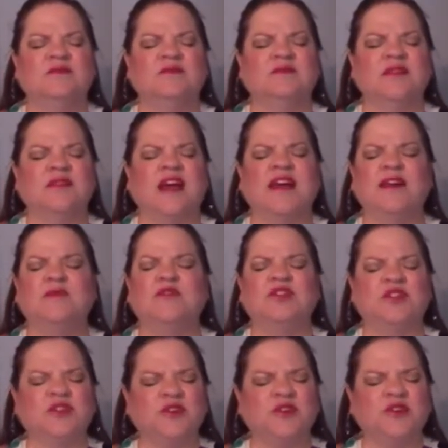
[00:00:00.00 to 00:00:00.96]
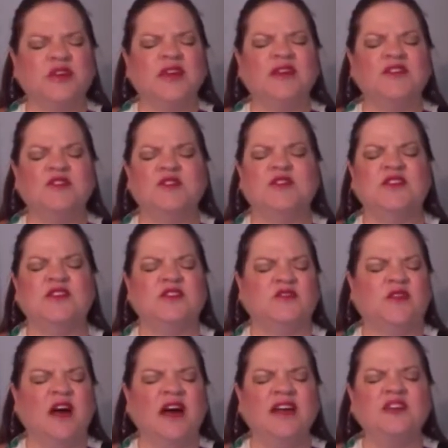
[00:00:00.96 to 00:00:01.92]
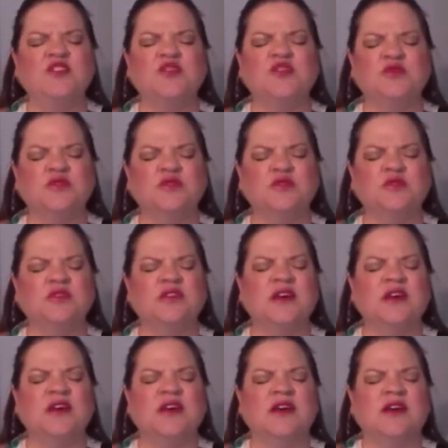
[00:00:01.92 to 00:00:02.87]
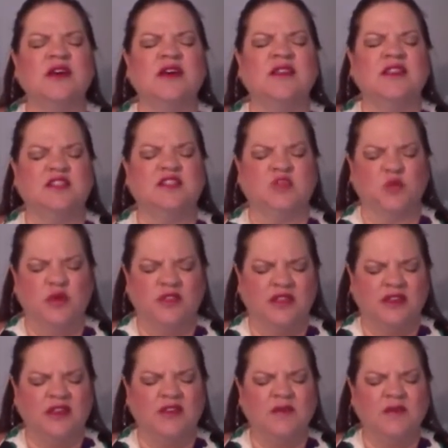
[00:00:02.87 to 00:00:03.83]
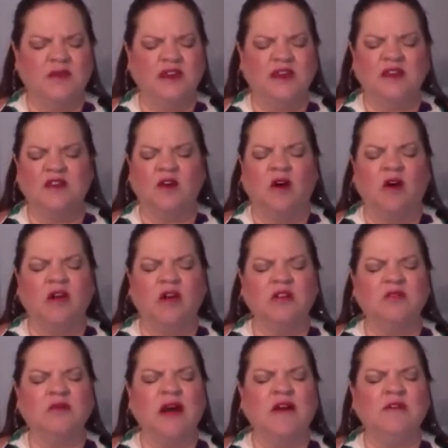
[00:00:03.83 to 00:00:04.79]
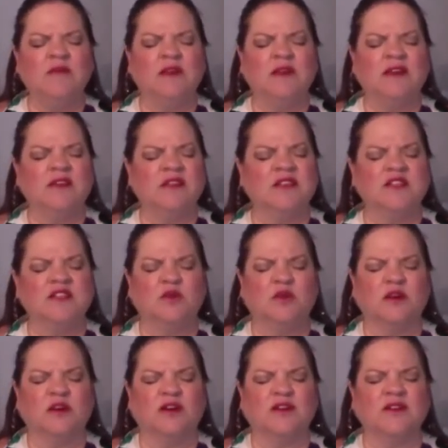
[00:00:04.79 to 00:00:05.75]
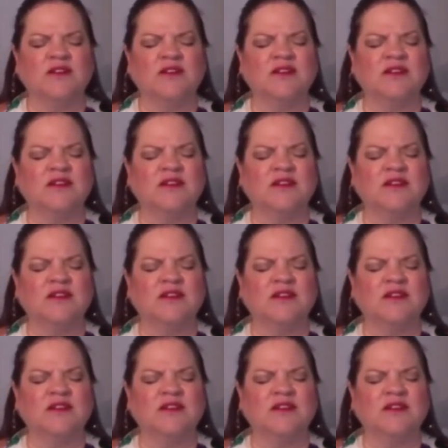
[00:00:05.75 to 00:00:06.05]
I am turning to the divine truth that's within me and all around me in this world.